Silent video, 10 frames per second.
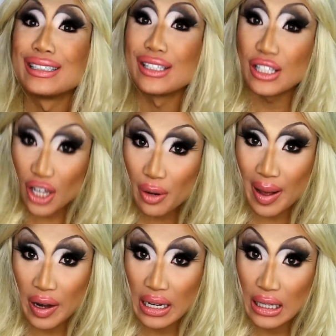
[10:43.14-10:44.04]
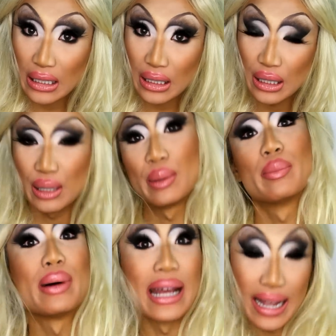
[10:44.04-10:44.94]
Sorry about it,
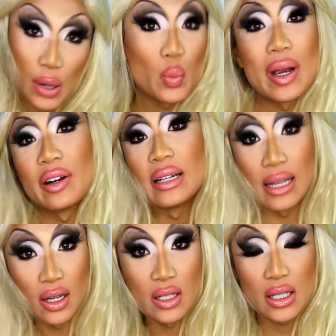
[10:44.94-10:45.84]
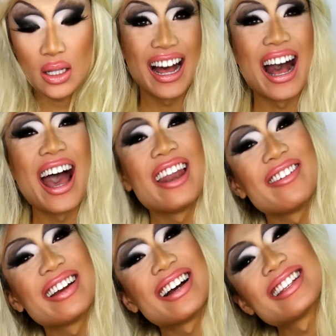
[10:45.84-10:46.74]
but I ain't wearing nails.
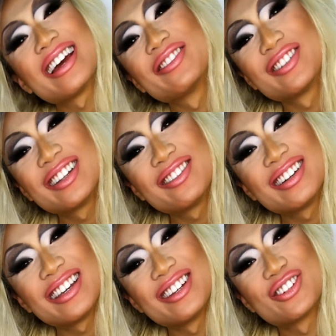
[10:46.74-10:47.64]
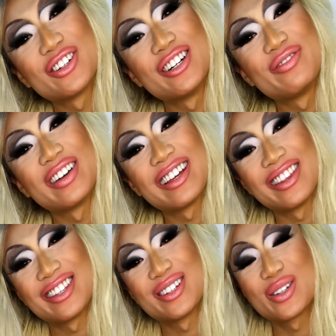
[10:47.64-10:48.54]
Anyway guys, I really enjoyed making
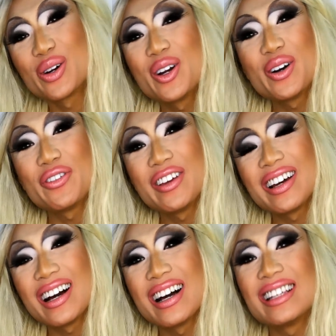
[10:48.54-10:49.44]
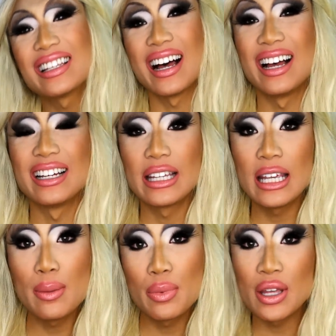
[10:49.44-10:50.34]
this tutorial for you guys, and
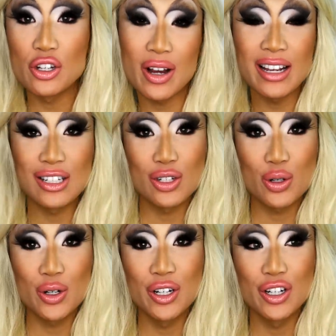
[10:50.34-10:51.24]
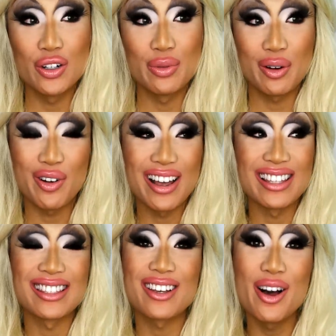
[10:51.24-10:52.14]
keep the drag tutorial
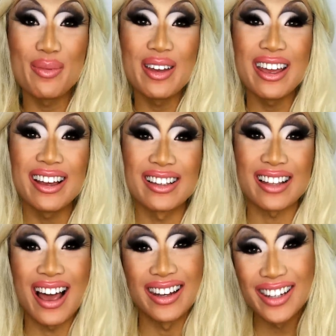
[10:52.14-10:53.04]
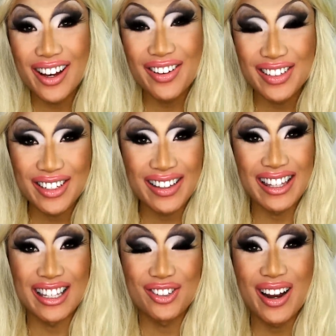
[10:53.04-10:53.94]
requests coming because I love doing
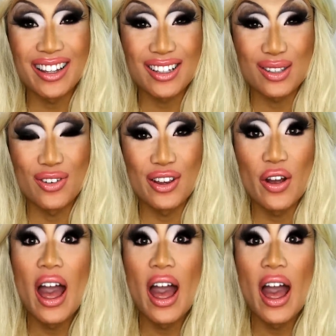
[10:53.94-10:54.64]
these drag looks for you,